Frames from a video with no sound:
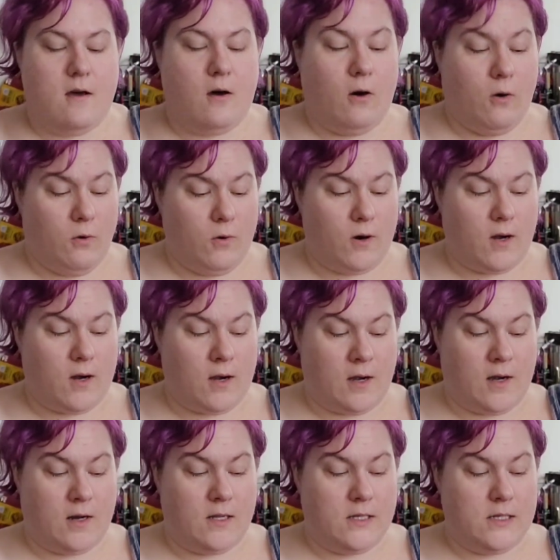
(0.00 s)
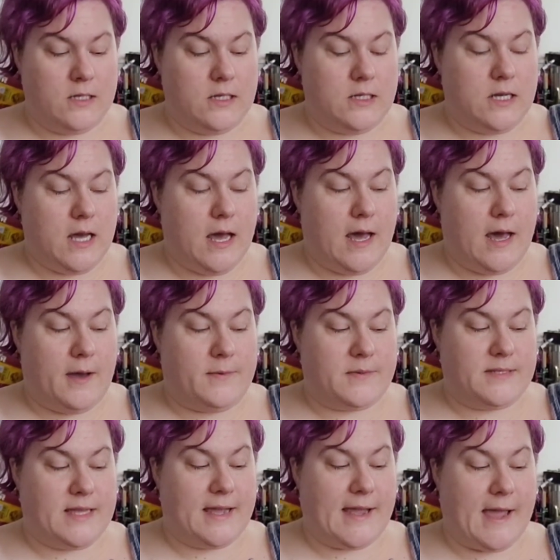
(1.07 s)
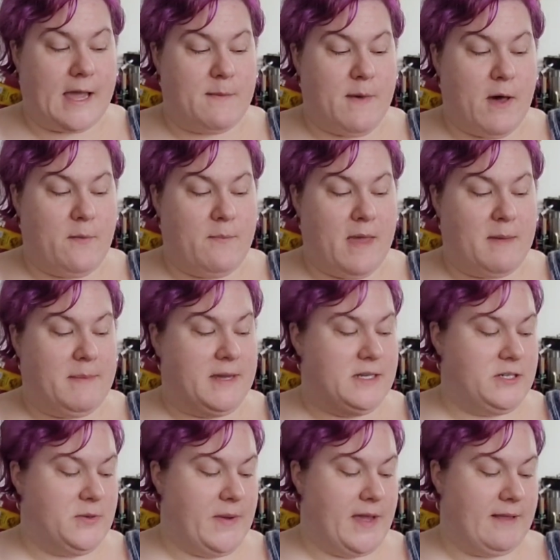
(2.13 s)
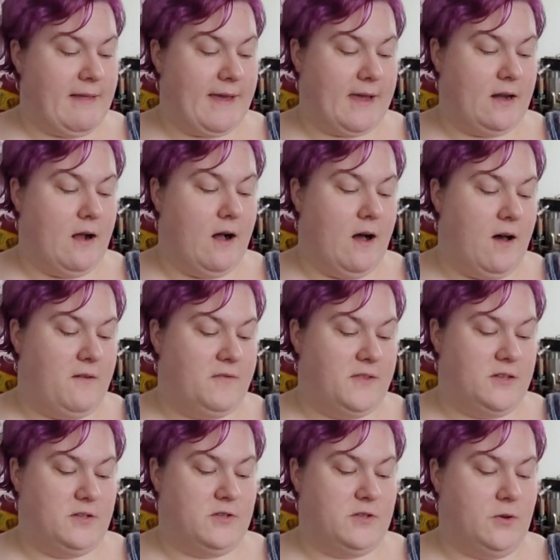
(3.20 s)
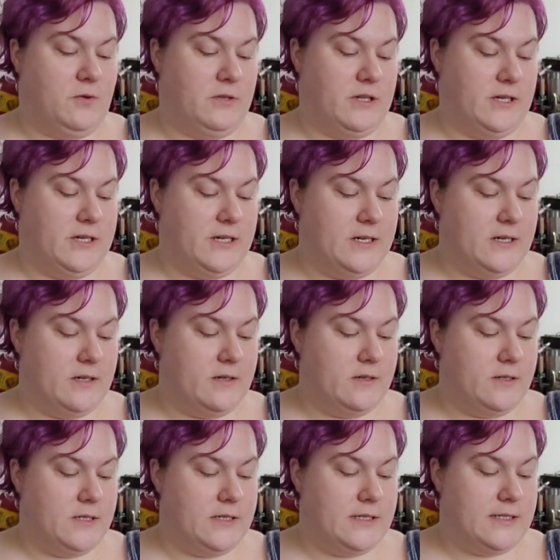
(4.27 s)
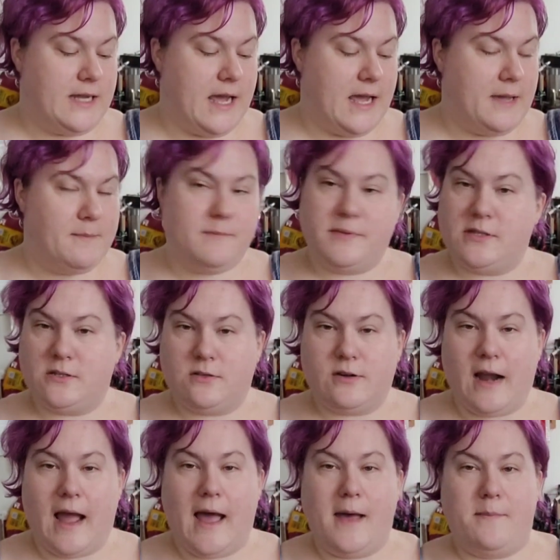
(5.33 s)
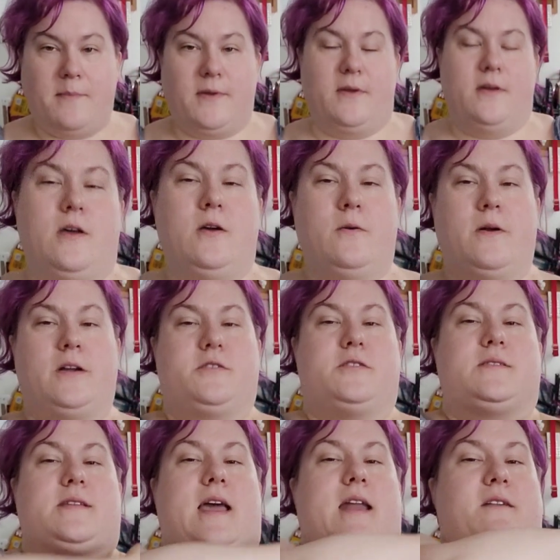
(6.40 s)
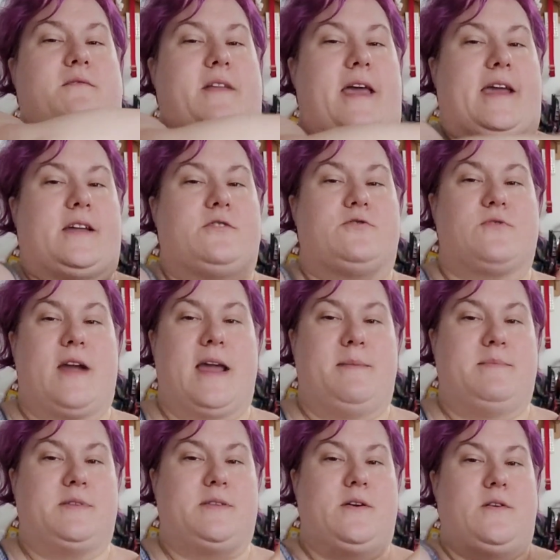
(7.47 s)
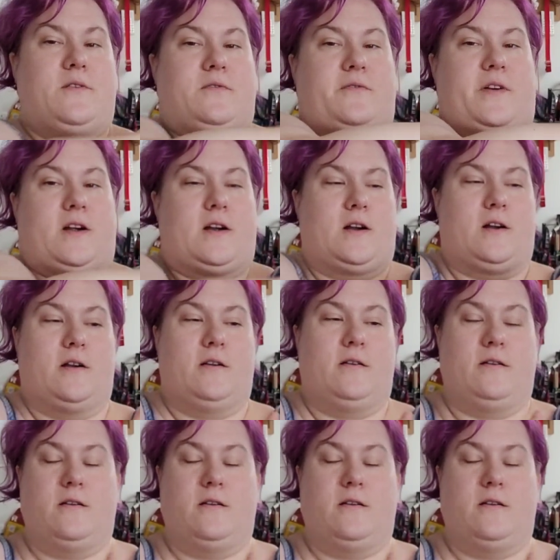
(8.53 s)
Or I was thinking about maybe doing like an off the shoulder type strap where it just kind of like drapes over.